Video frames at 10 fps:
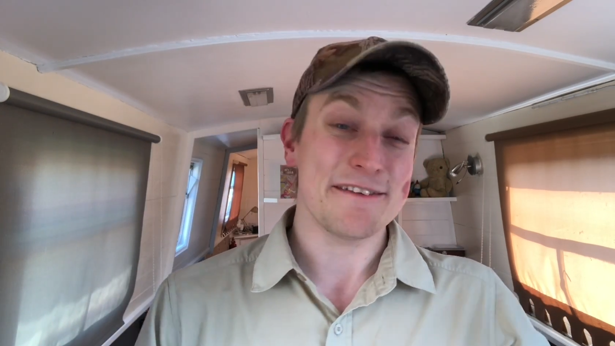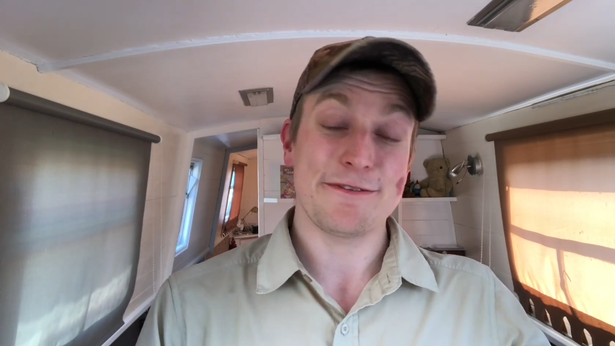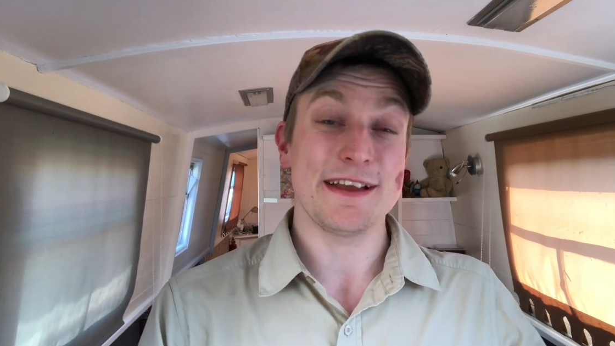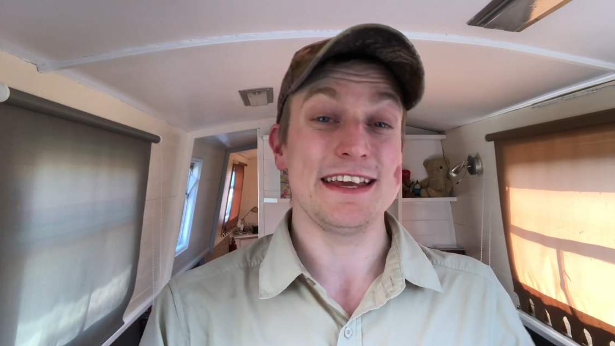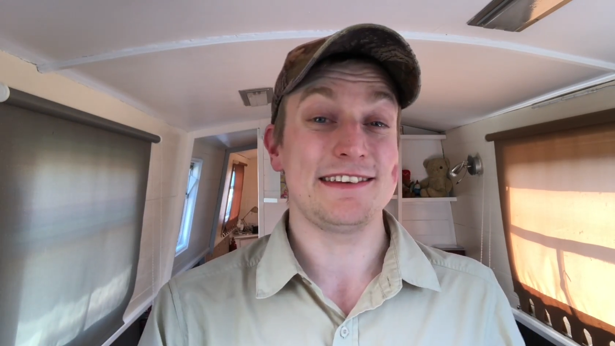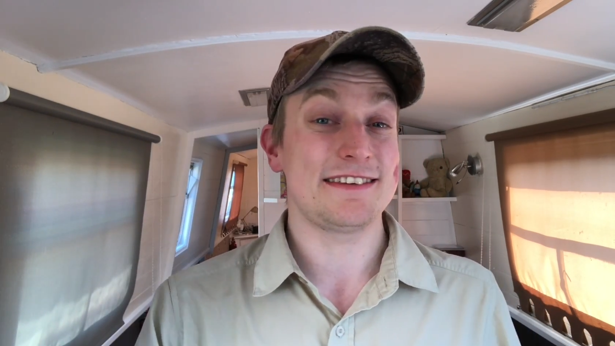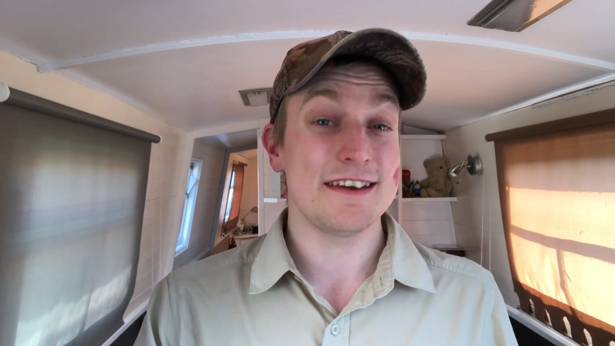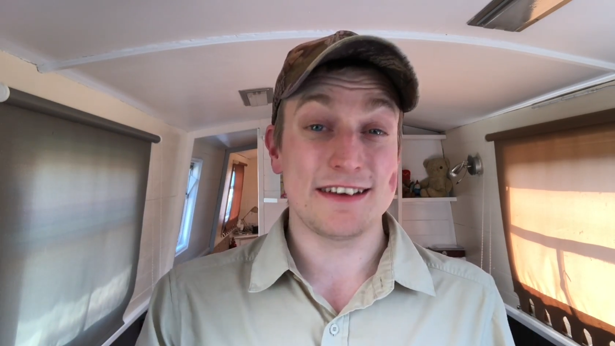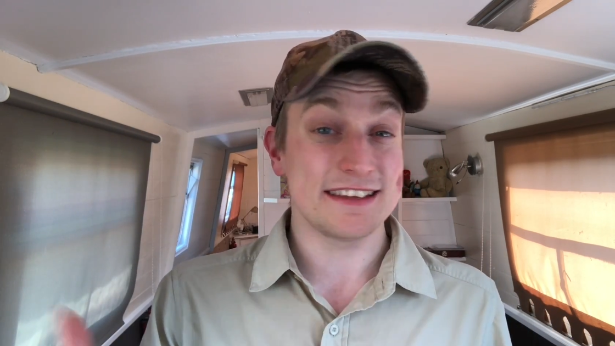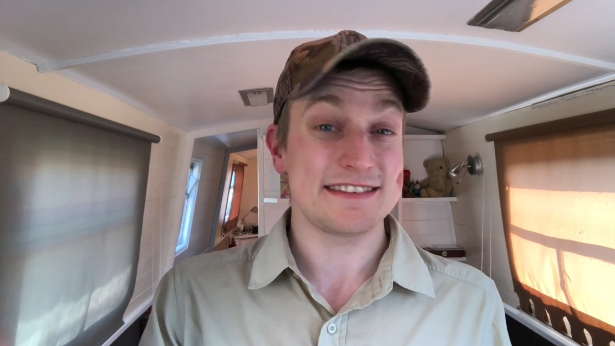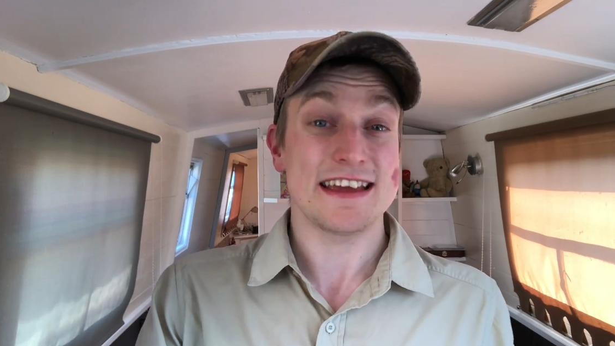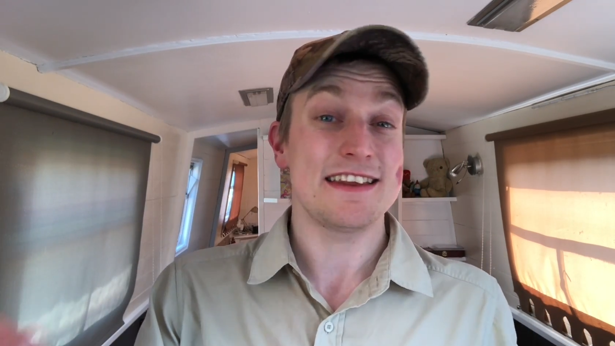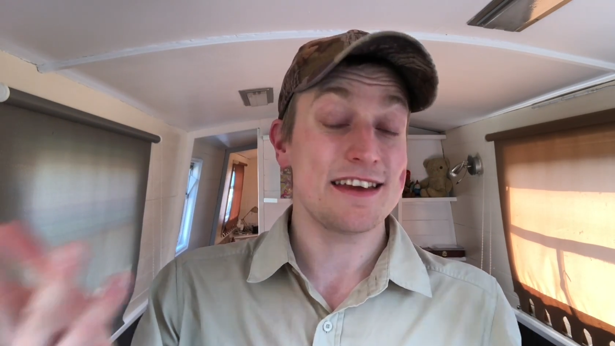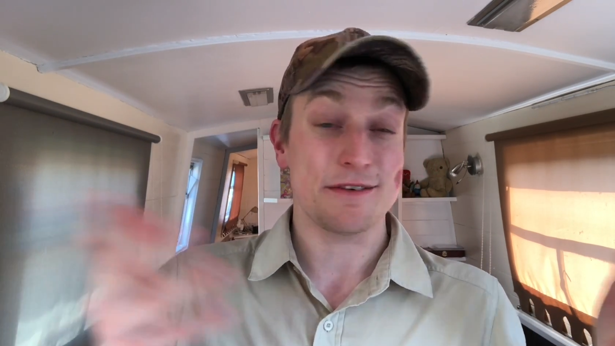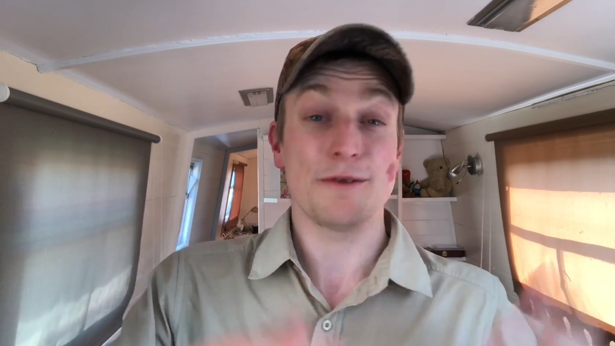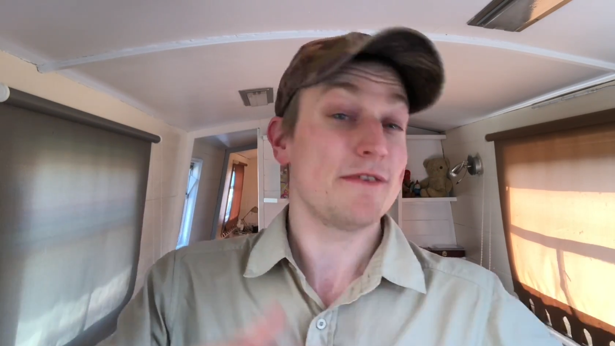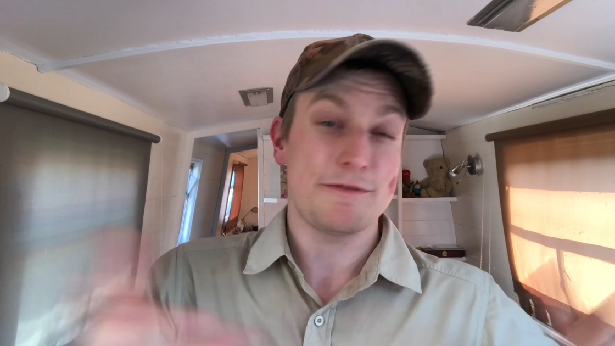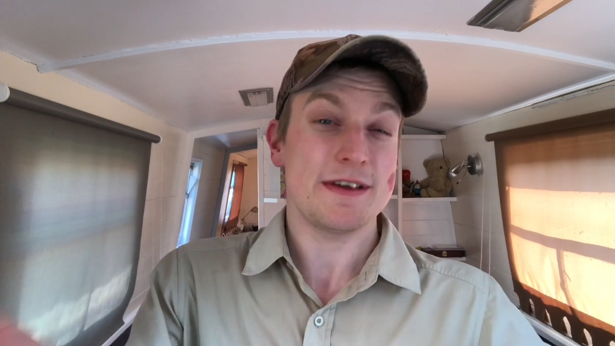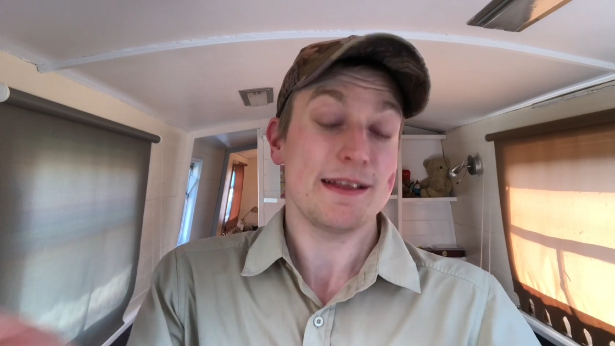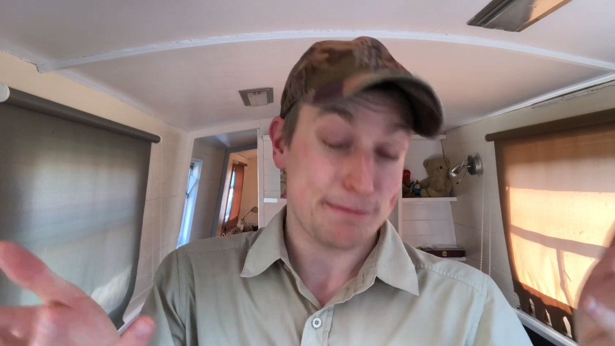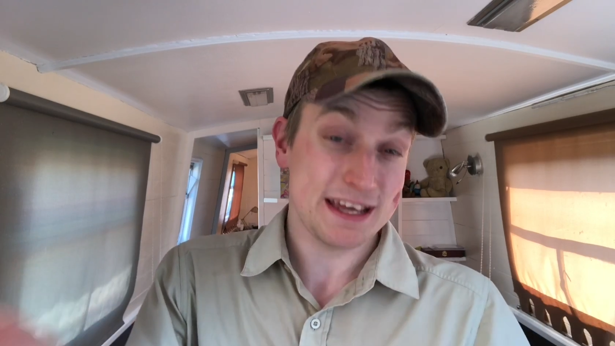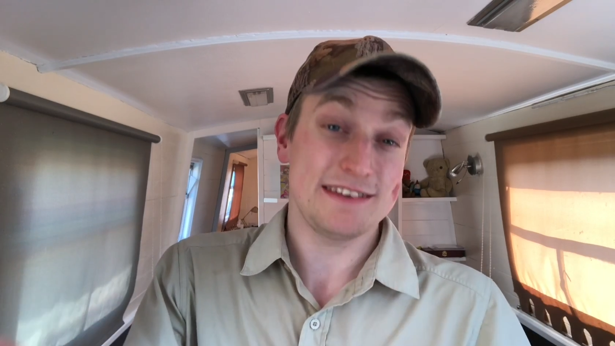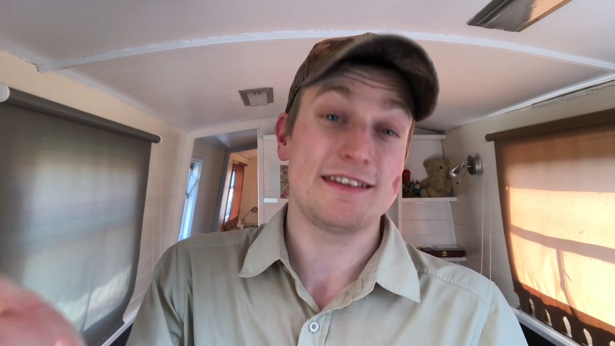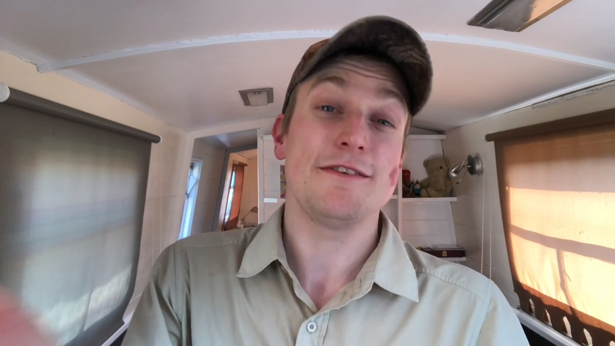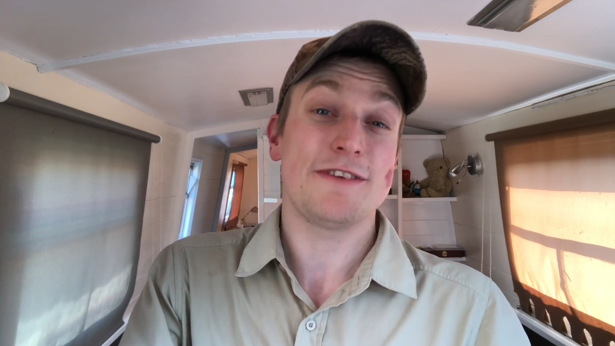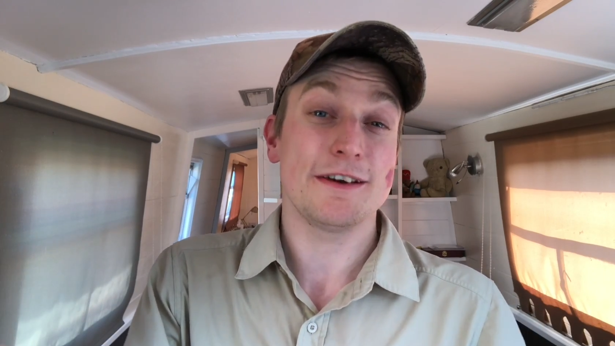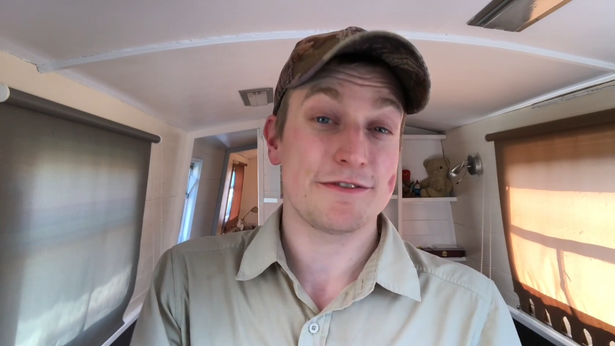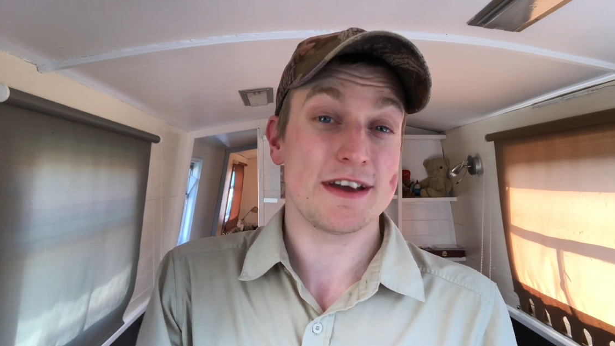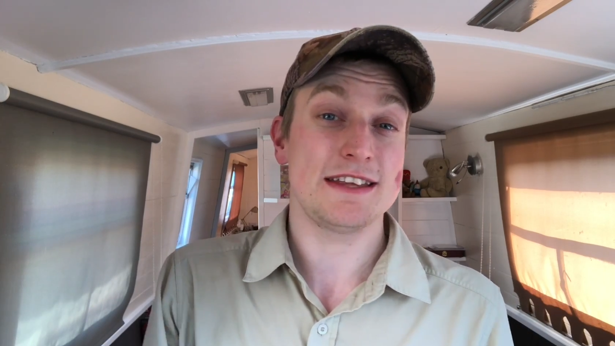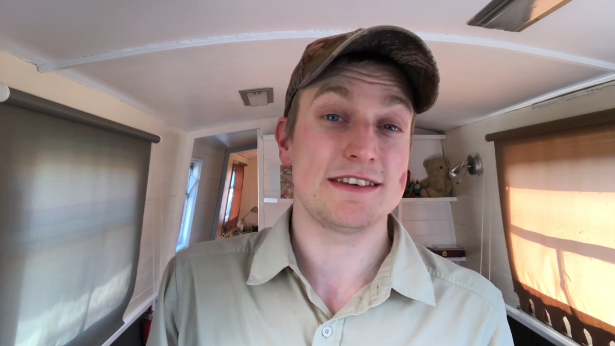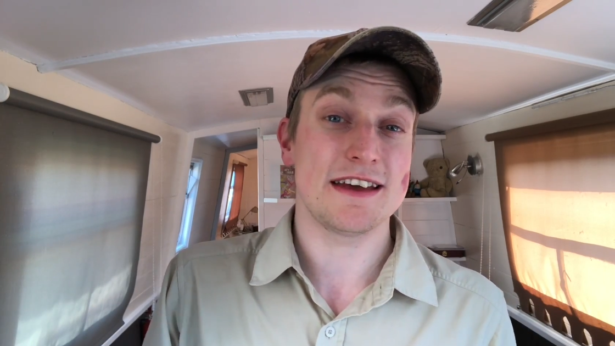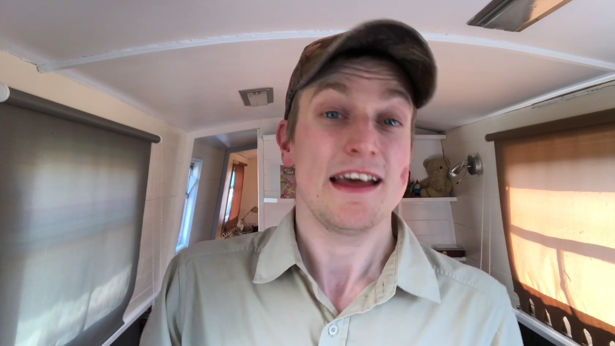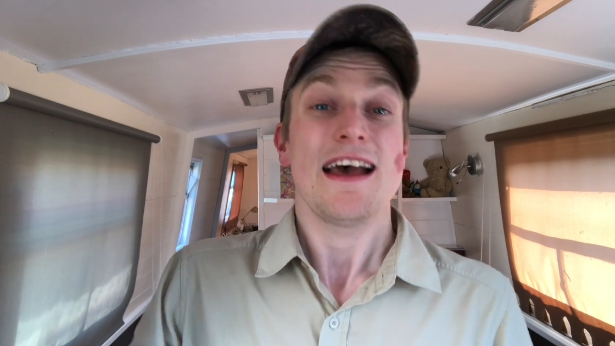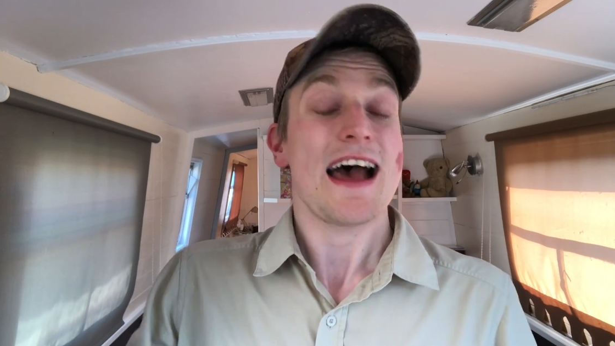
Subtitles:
Please do consider, or please do feel free to